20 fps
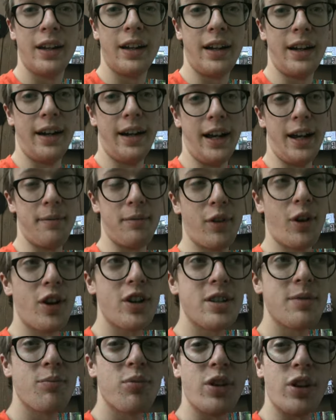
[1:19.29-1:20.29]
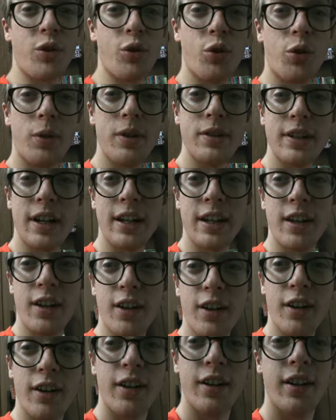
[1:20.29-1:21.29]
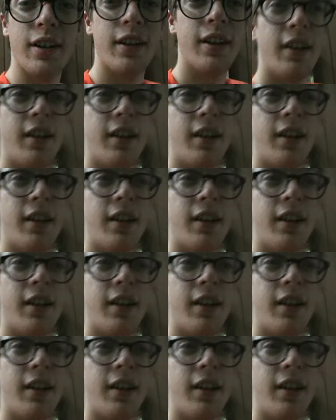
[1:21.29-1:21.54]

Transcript: Um, there are some pretty cool ones on here.